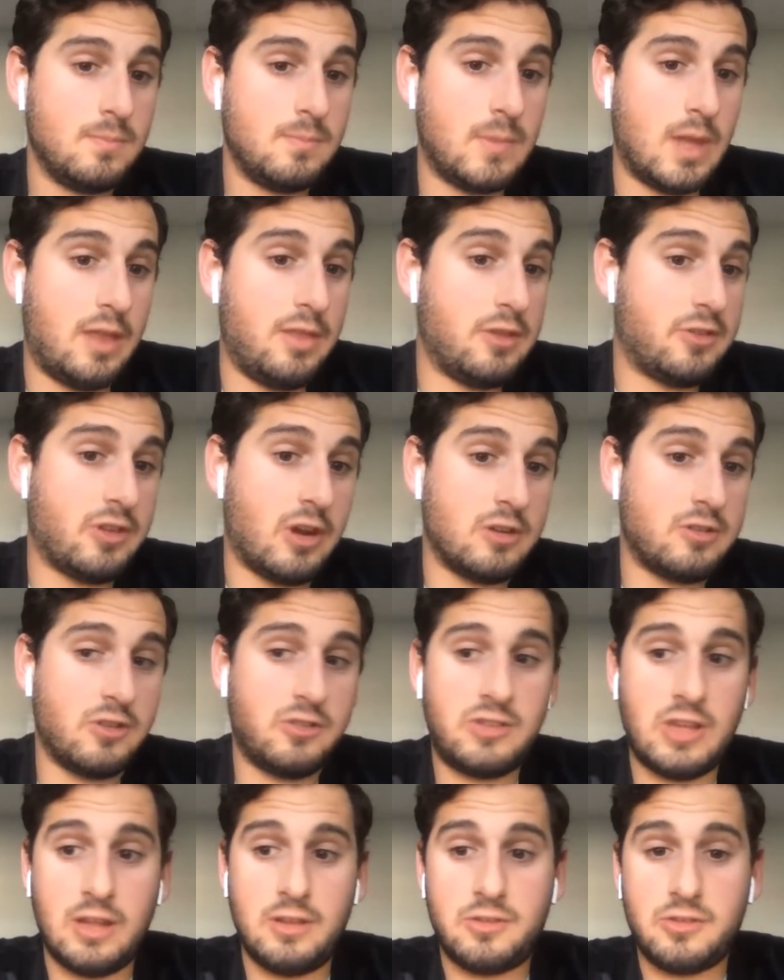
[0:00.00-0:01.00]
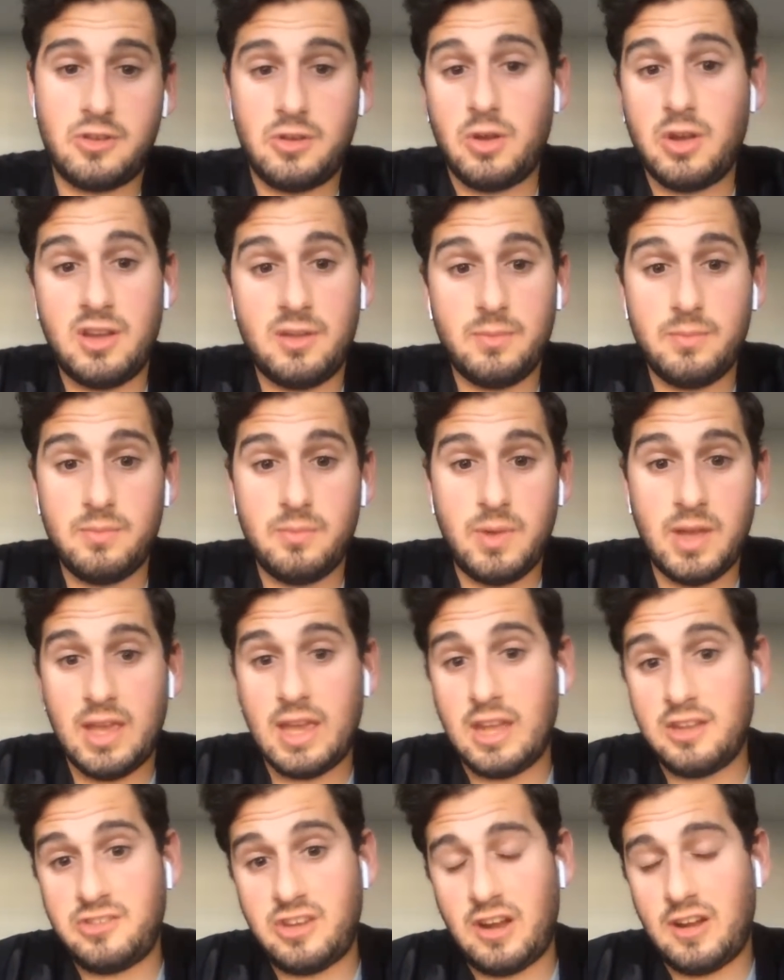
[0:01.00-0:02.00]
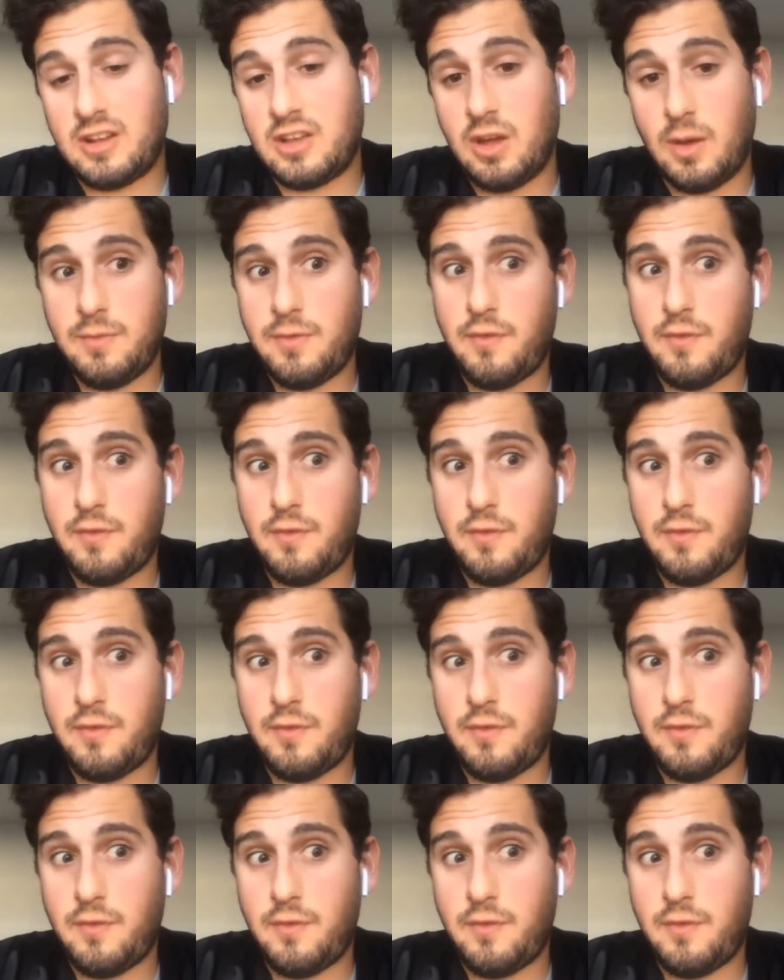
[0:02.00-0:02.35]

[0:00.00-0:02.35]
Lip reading: And the Chargers said, screw it. We can get Jared Cook